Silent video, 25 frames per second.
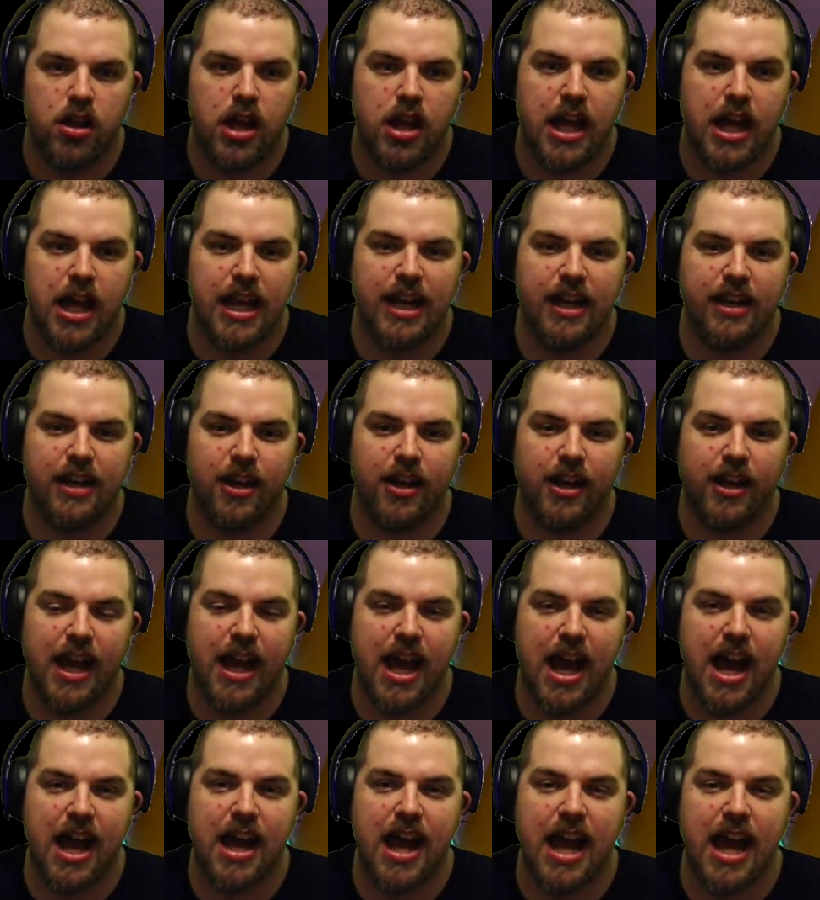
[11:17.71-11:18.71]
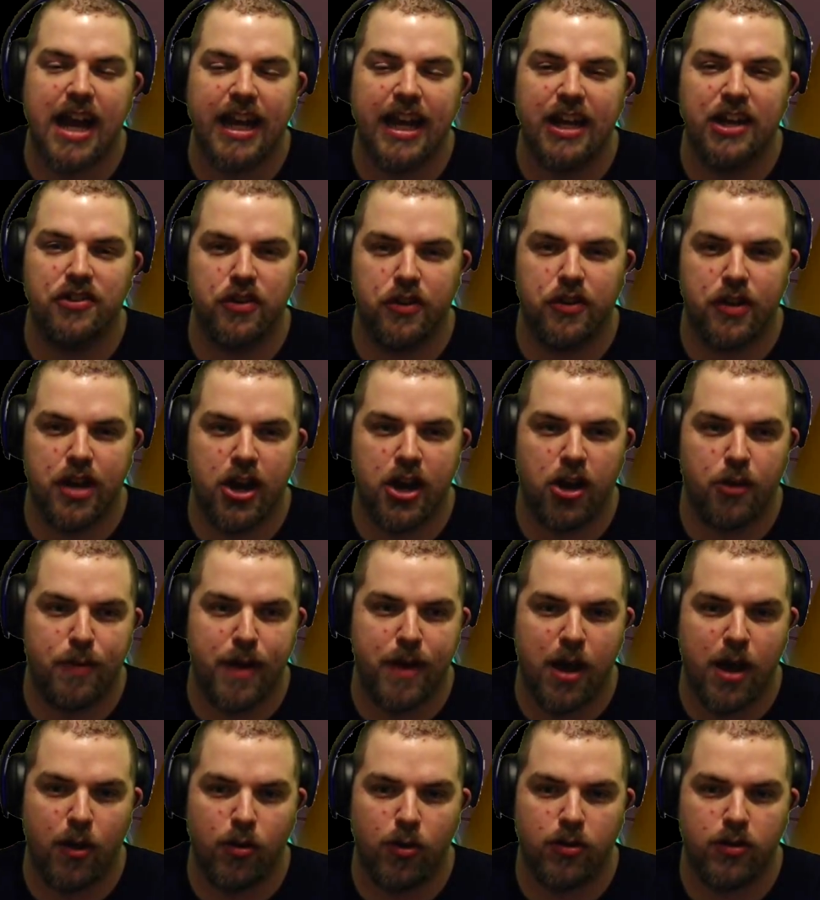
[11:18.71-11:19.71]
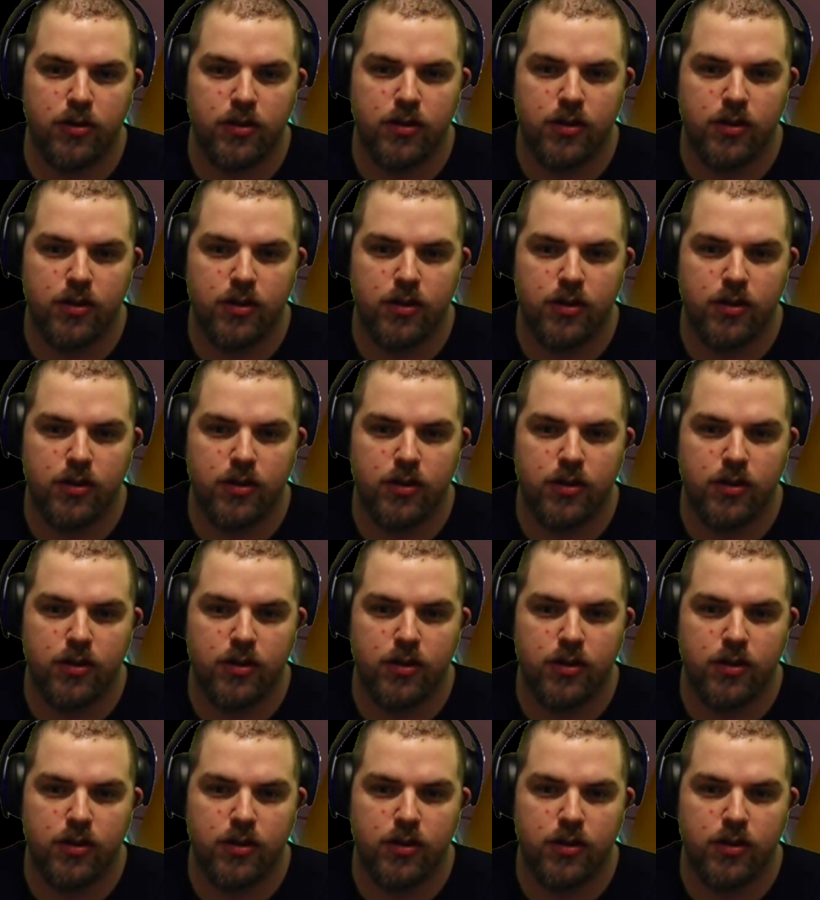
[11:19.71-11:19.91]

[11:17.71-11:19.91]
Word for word: I need okay. I need to slow down on power.